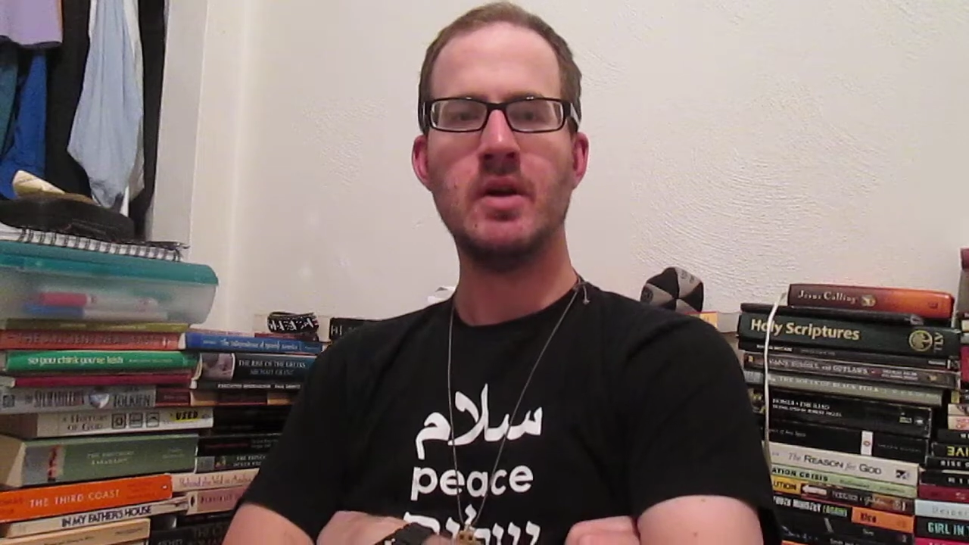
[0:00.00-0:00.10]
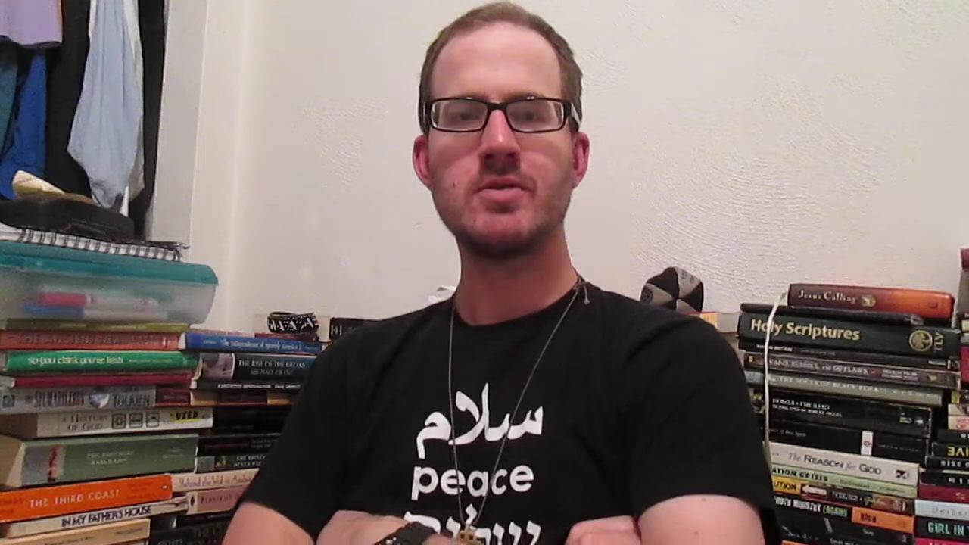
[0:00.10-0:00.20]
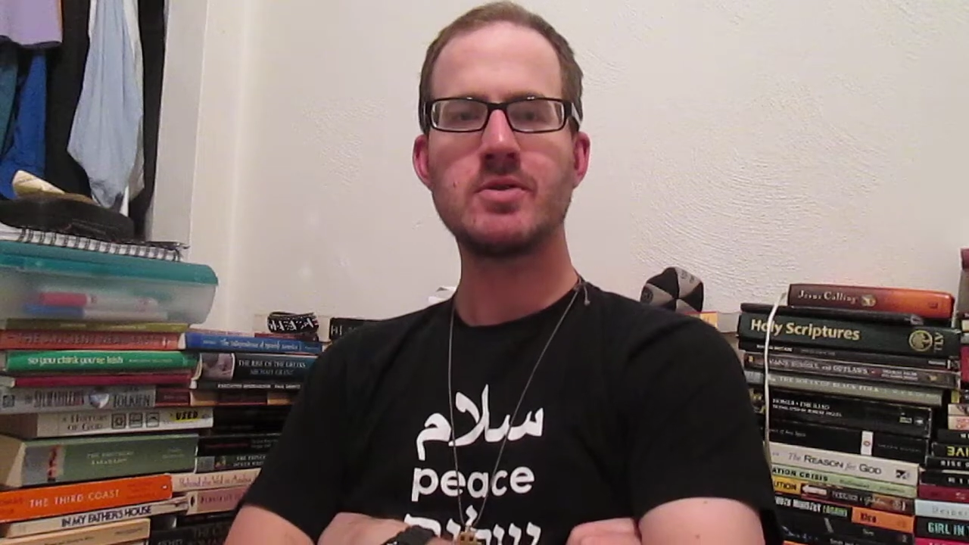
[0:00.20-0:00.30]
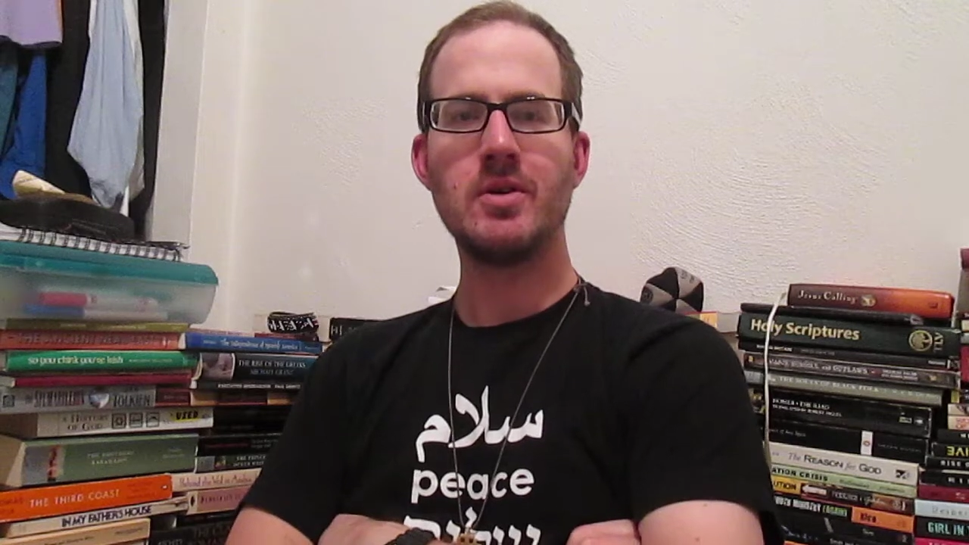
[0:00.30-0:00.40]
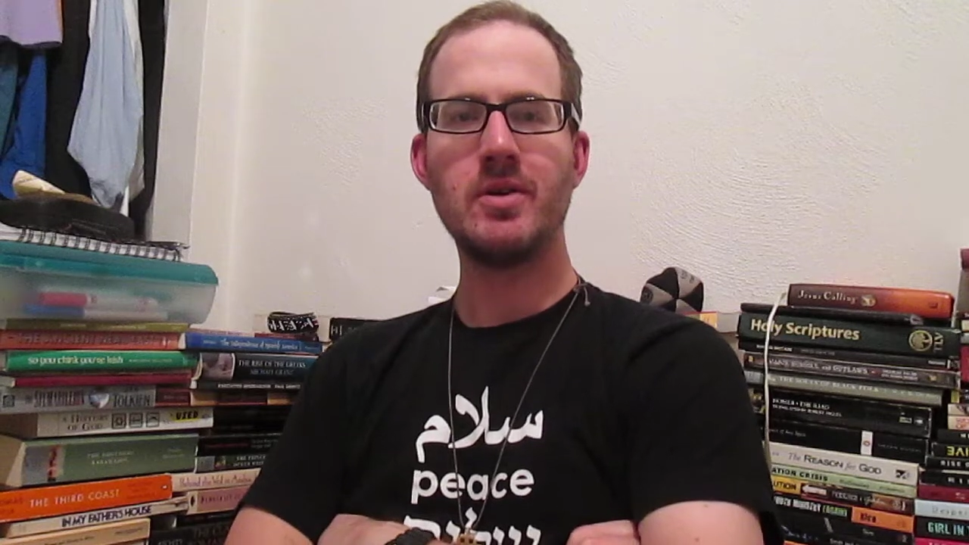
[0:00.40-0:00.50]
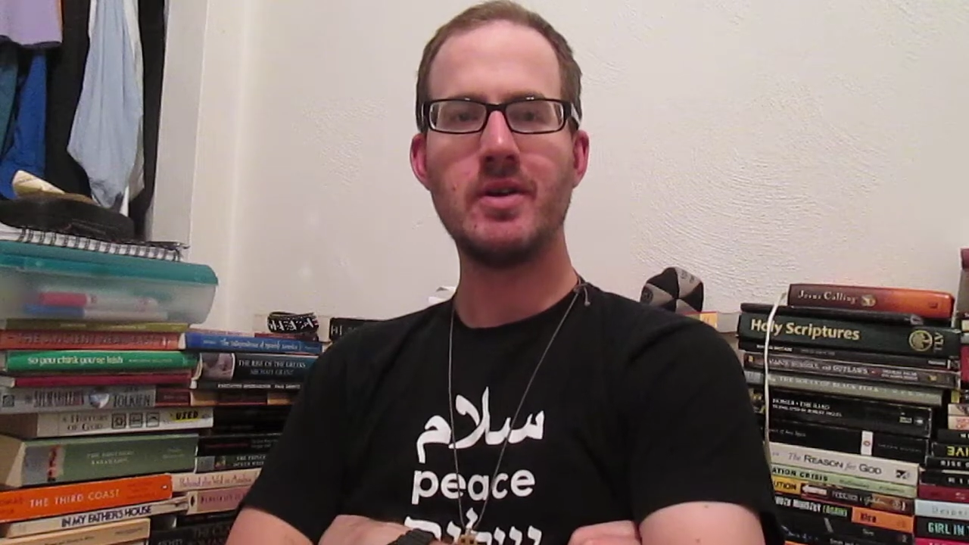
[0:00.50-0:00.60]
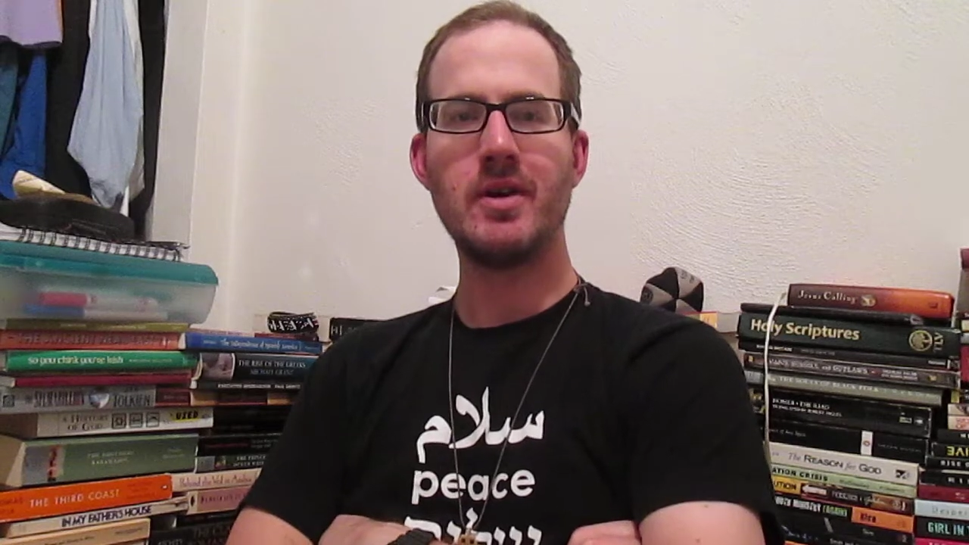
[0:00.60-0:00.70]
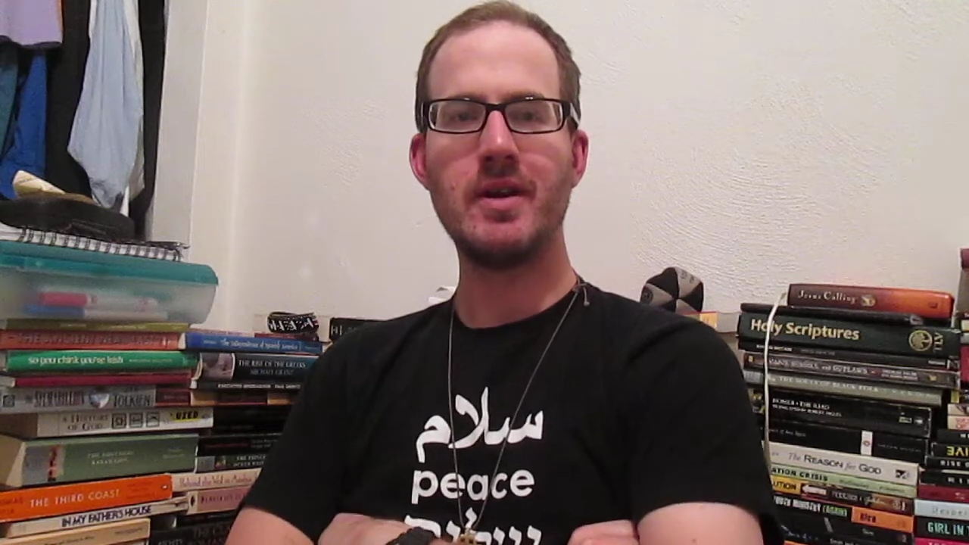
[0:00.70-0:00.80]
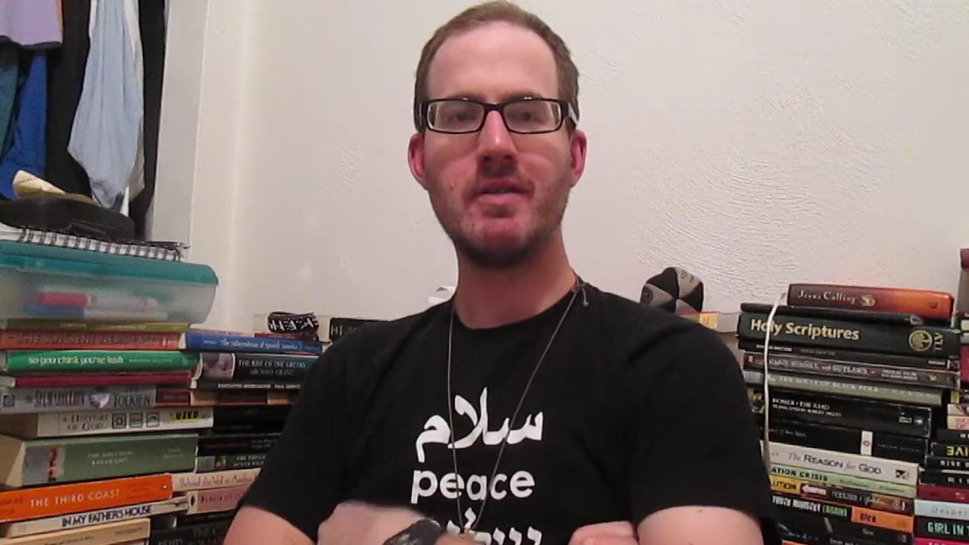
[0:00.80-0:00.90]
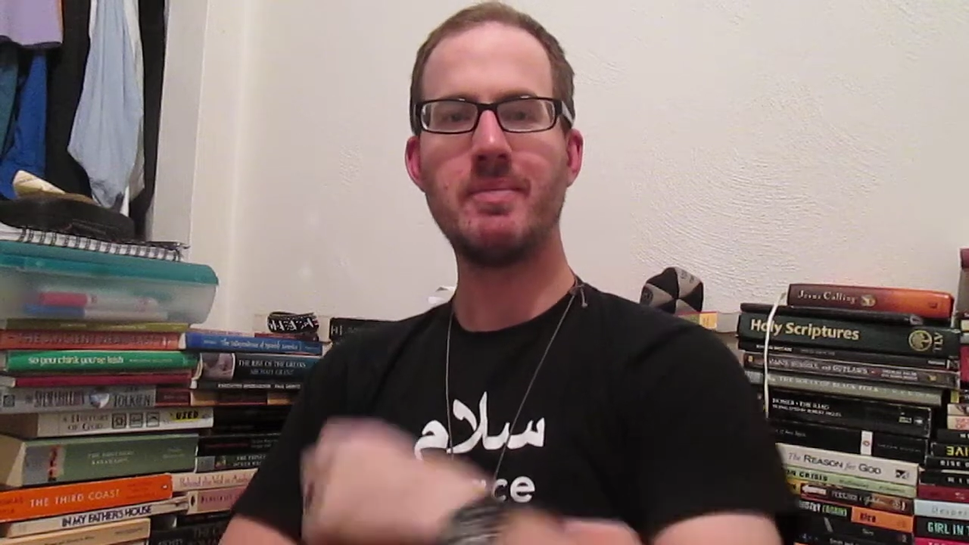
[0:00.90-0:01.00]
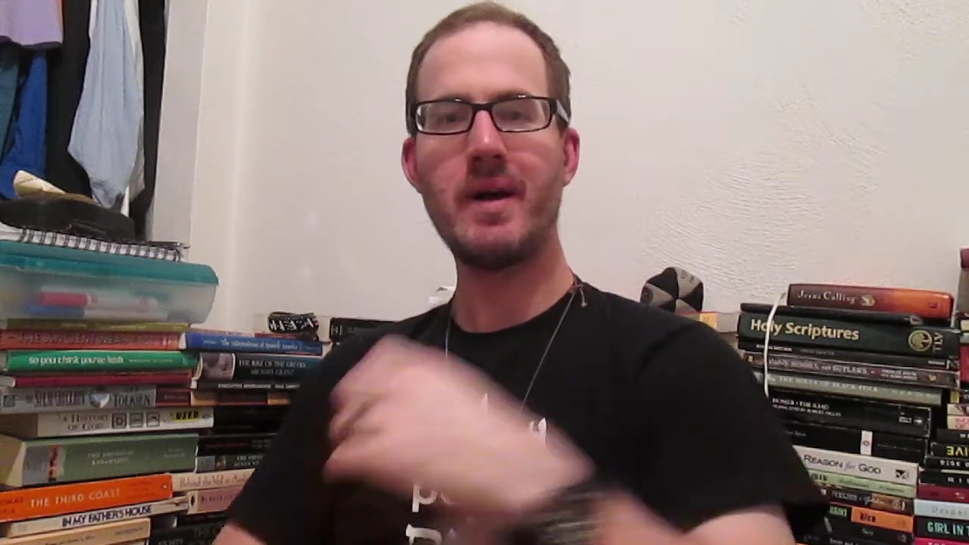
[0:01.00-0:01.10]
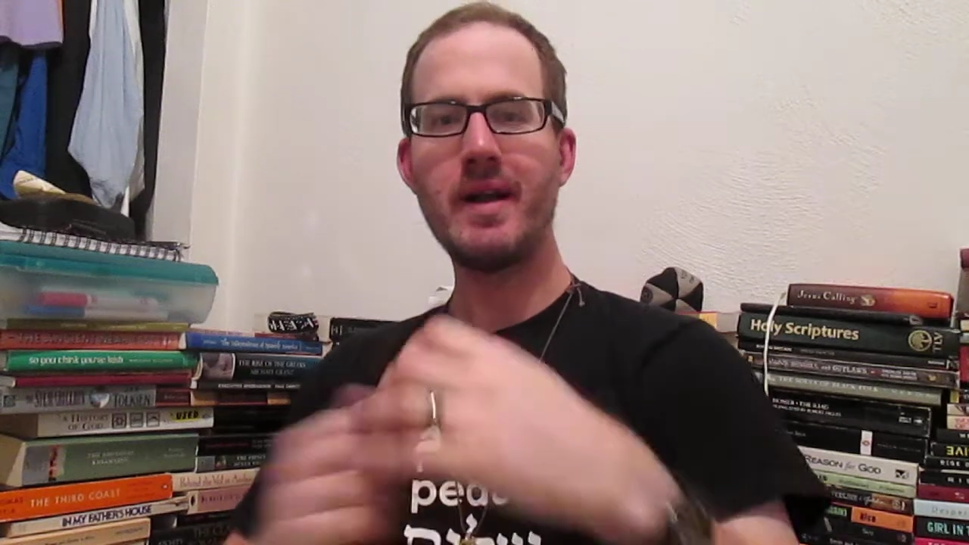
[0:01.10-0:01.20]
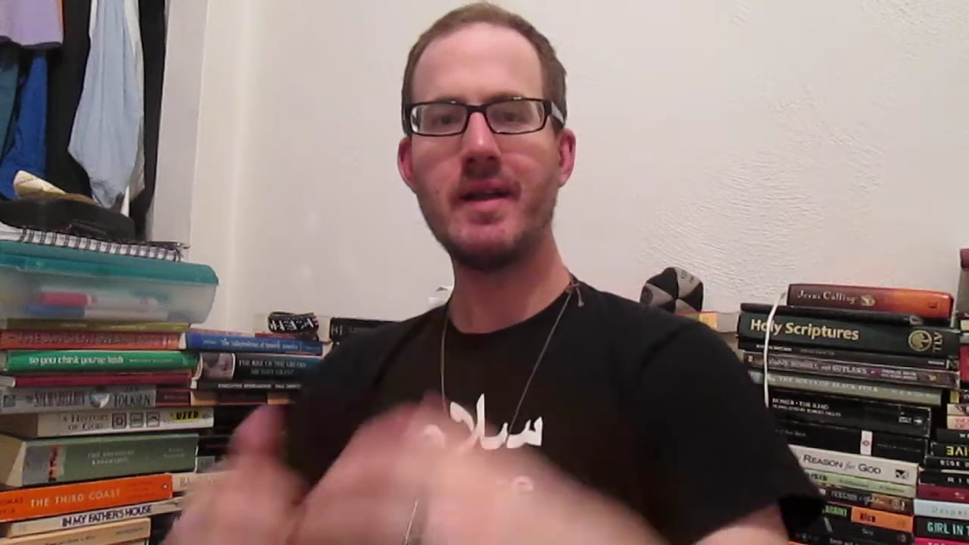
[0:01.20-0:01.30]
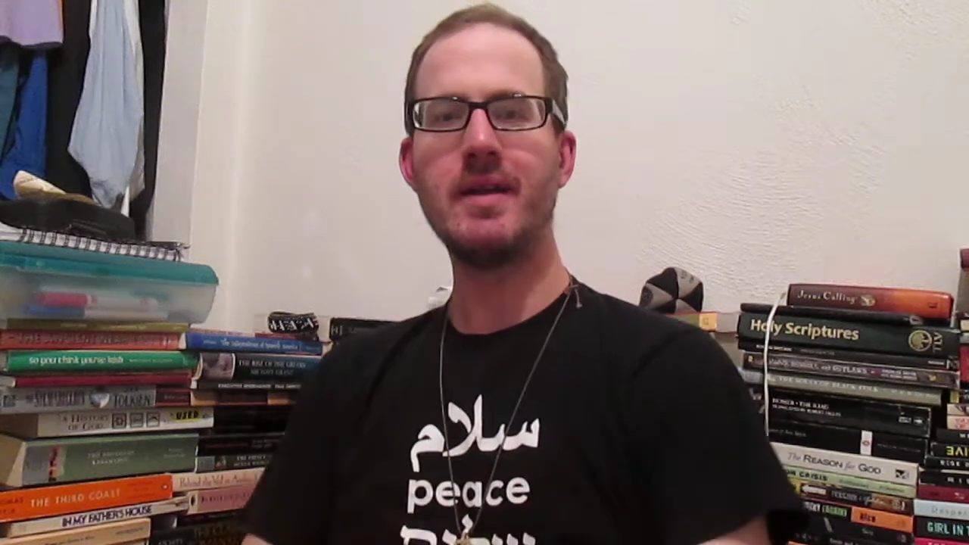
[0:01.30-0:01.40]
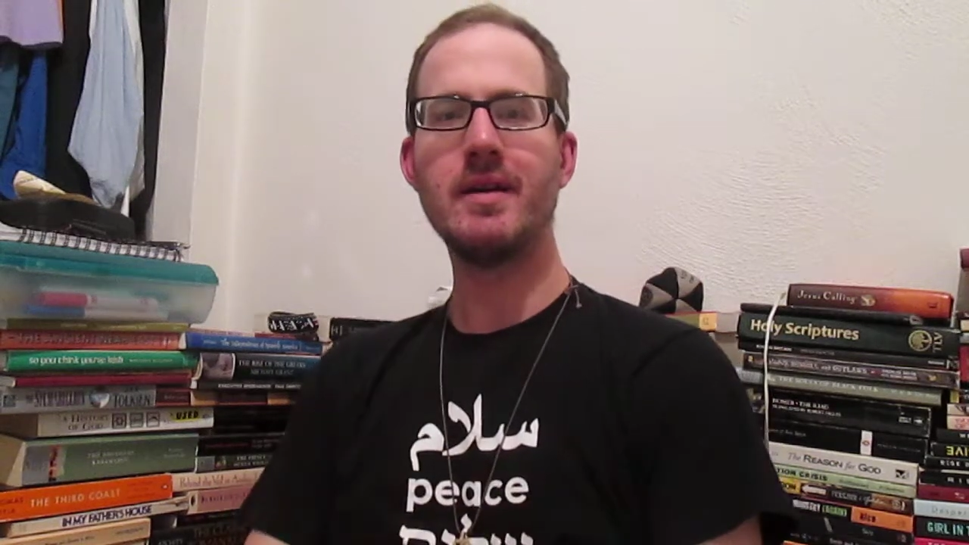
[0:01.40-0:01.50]
What's going on,
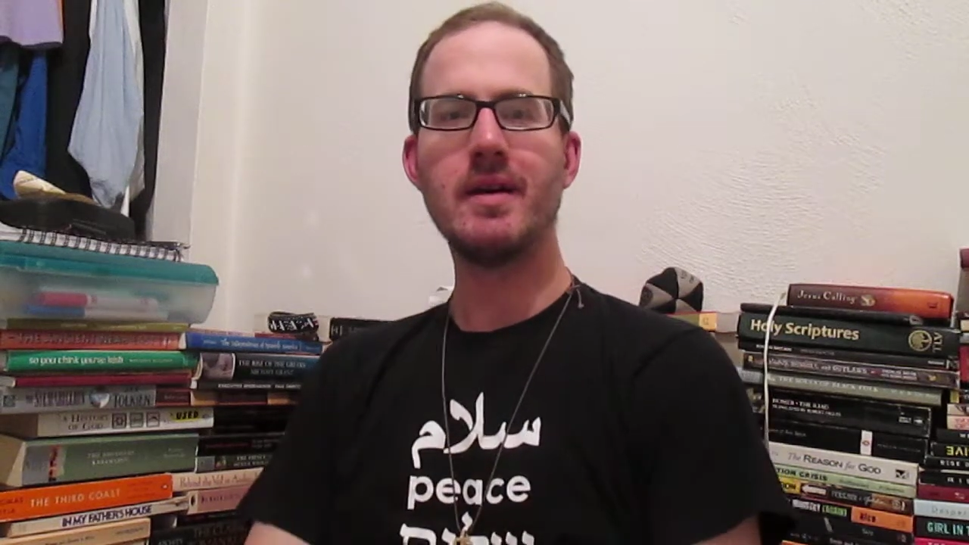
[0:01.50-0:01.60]
everybody?